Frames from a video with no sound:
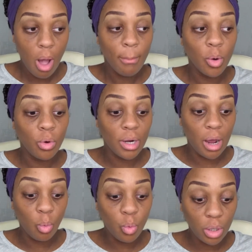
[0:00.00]
but what I
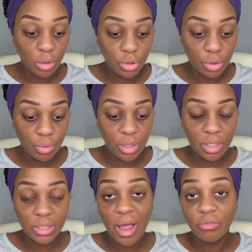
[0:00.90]
will do
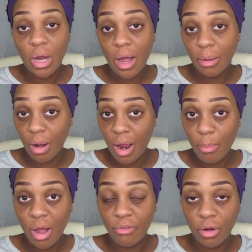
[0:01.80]
is after I apply
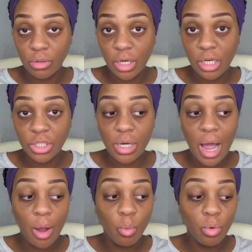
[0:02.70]
my foundation,
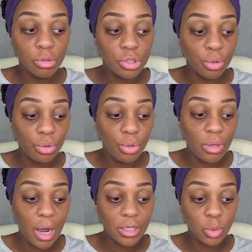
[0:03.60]
I will show you
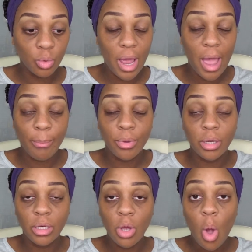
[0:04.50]
guys what happened